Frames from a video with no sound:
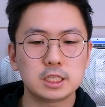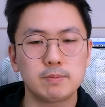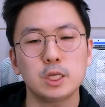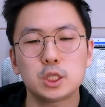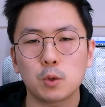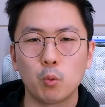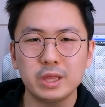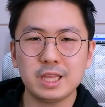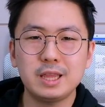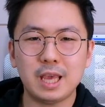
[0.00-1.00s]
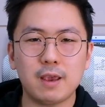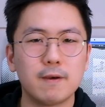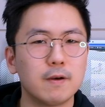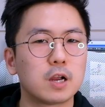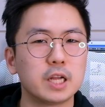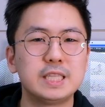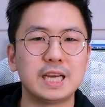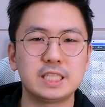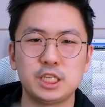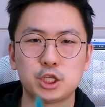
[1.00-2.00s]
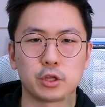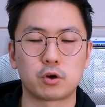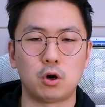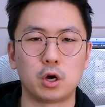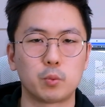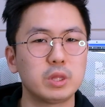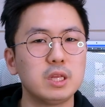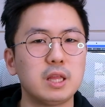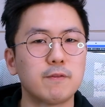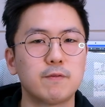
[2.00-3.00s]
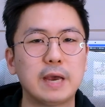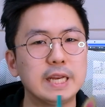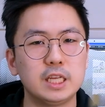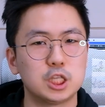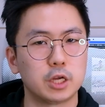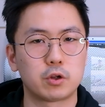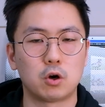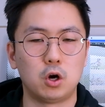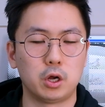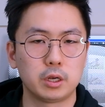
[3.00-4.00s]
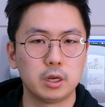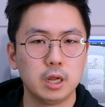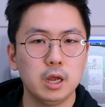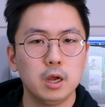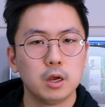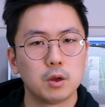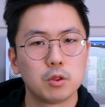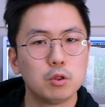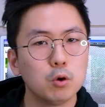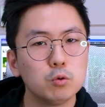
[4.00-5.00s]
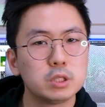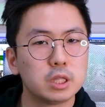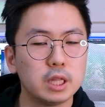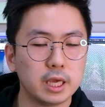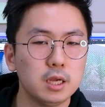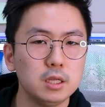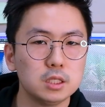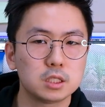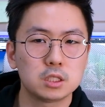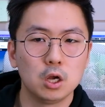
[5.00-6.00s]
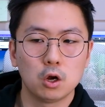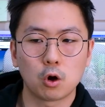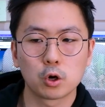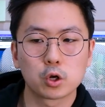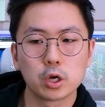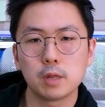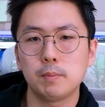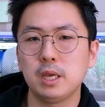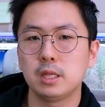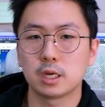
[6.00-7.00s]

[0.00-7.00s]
Especially, what did they contest each other on? What did they fight each other on? Those things are gonna be the